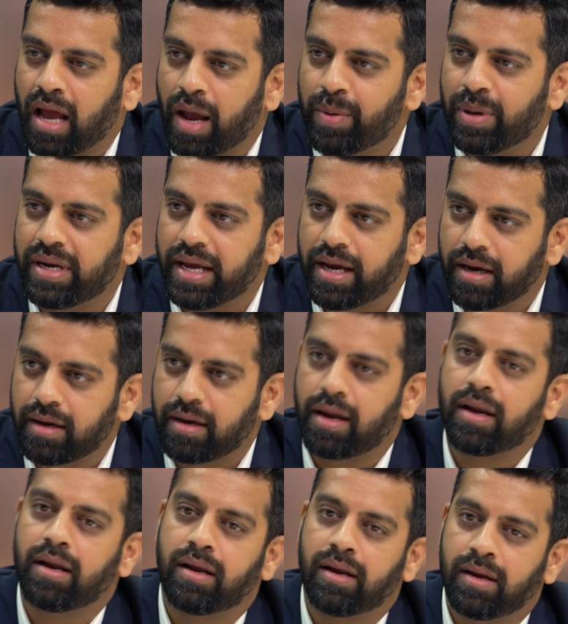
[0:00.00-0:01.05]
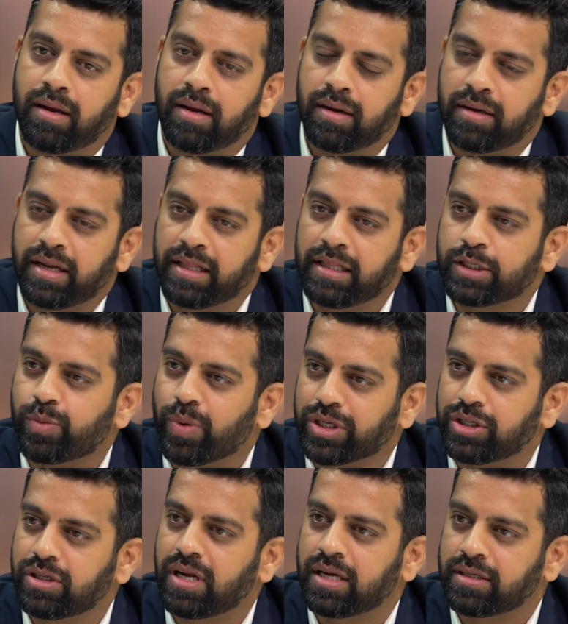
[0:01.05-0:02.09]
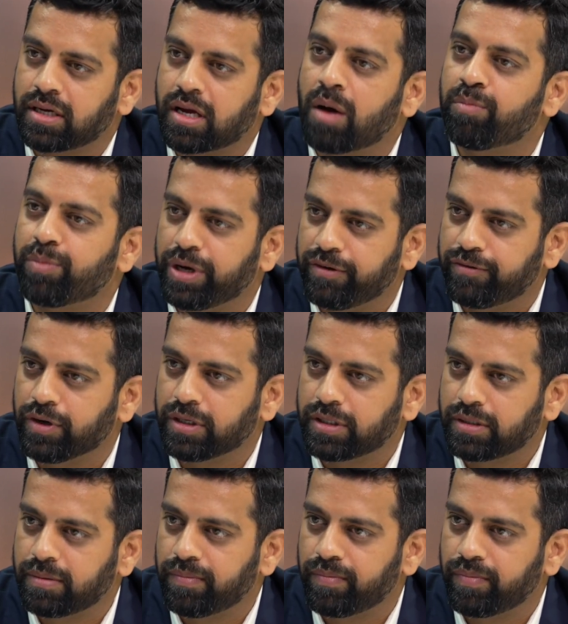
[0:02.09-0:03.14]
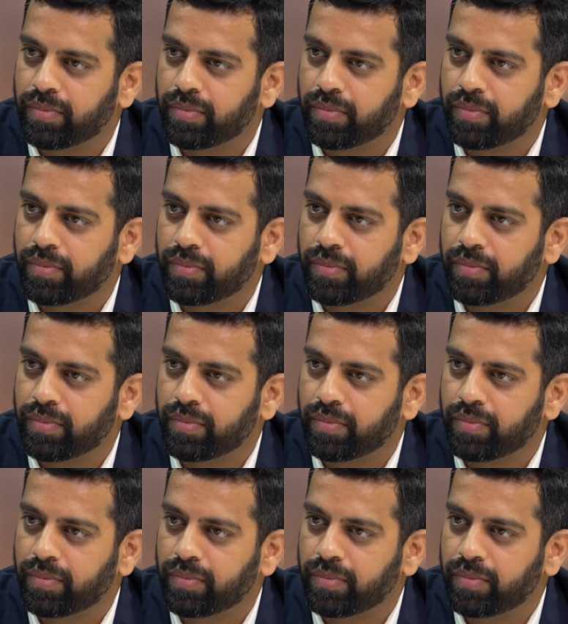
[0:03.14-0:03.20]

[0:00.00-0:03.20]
I will take this question as a company first.